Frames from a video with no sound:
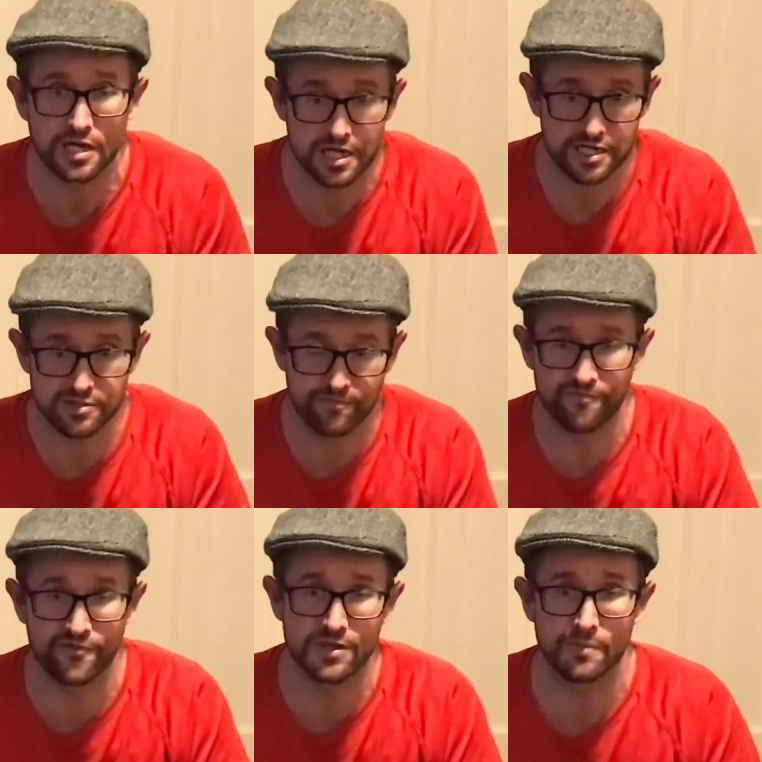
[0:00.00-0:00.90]
his
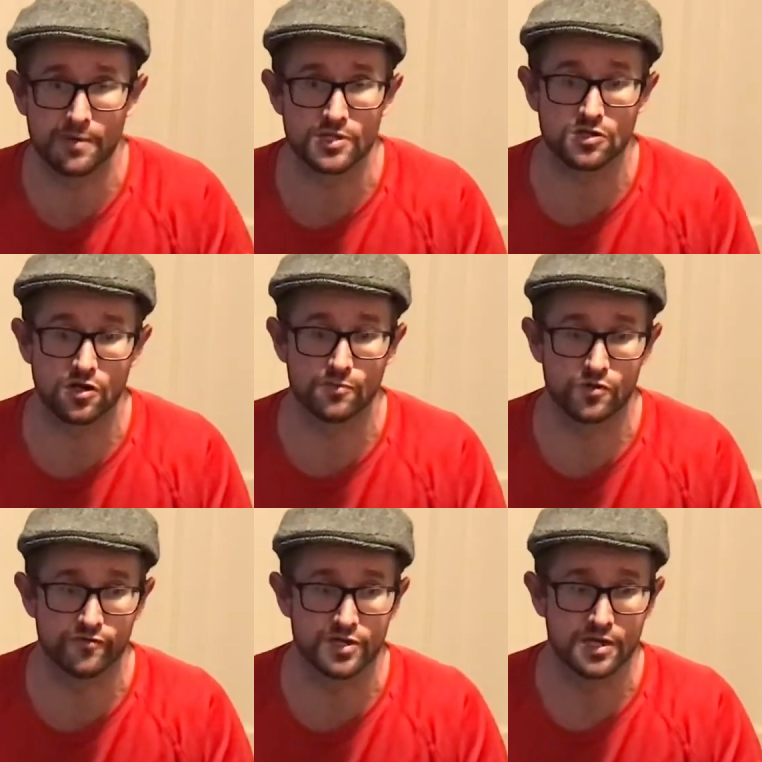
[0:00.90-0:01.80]
feet maybe start
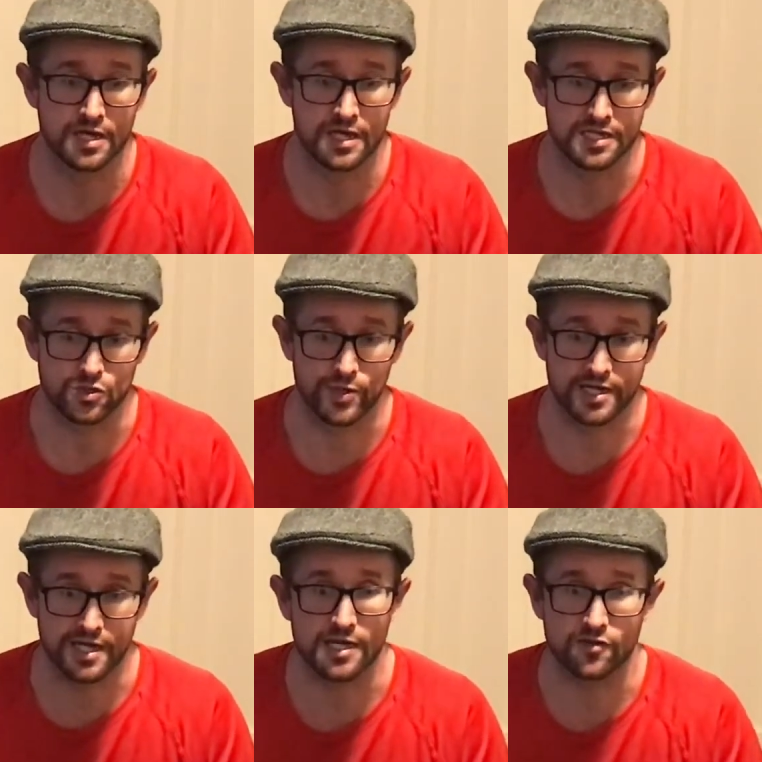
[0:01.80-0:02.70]
moving to
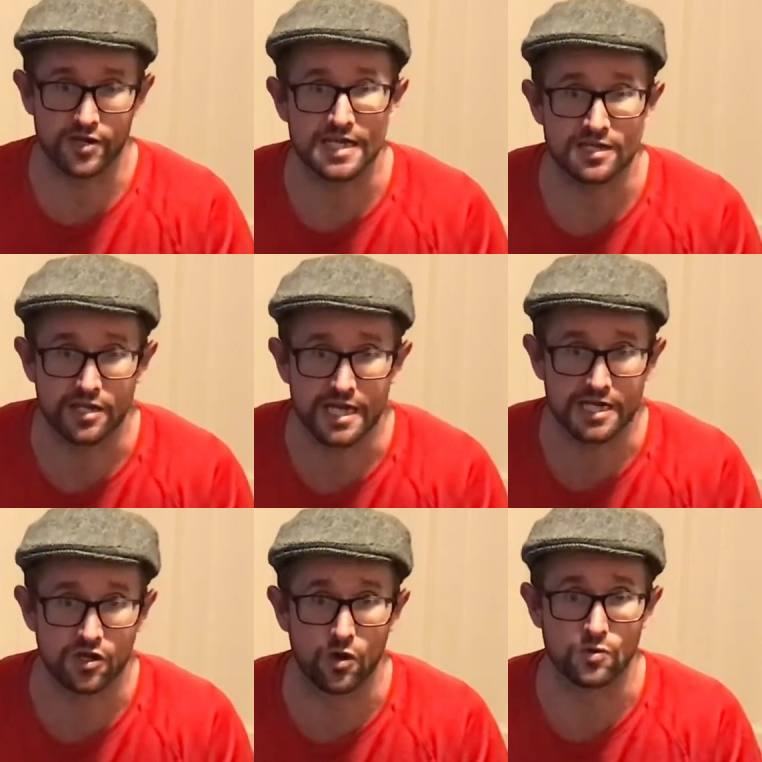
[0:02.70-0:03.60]
indicate that he
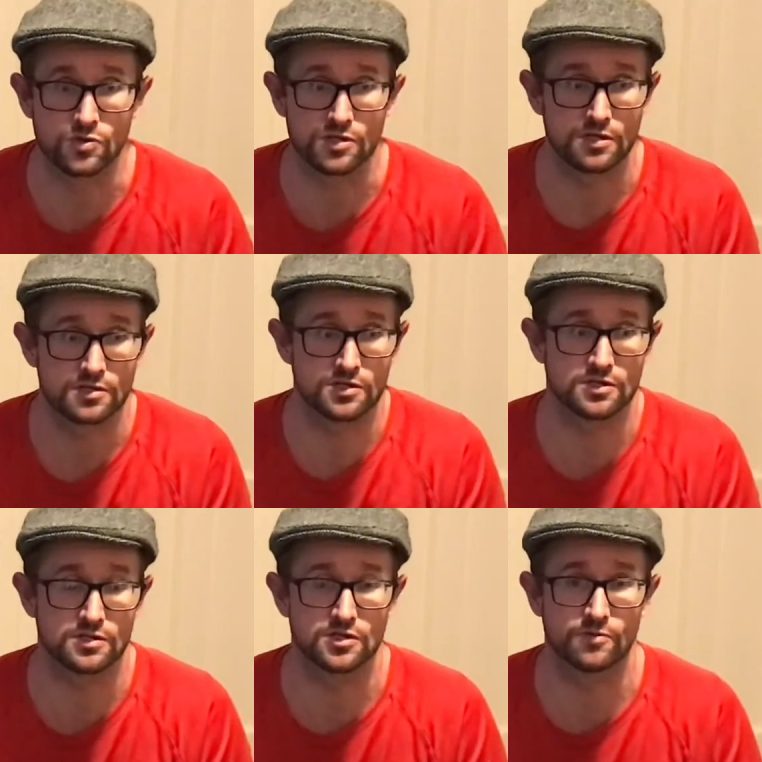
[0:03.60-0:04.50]
knows there's
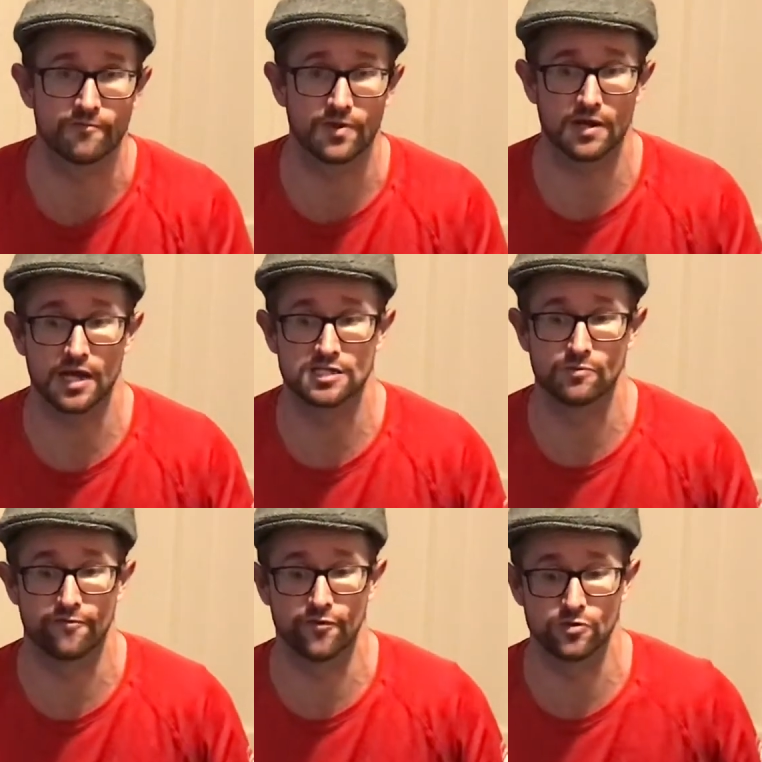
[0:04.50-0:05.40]
some item of
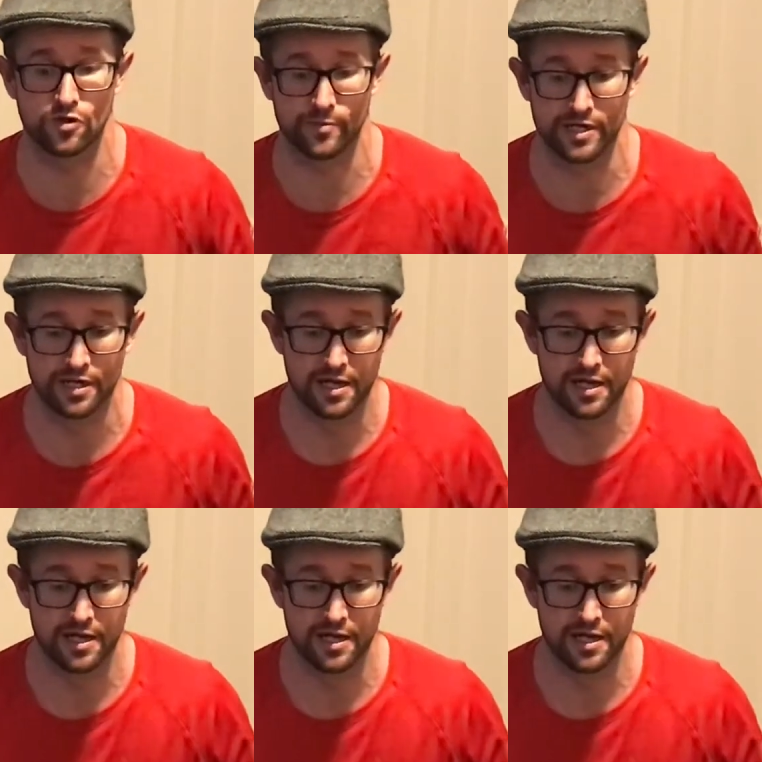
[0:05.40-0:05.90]
food coming,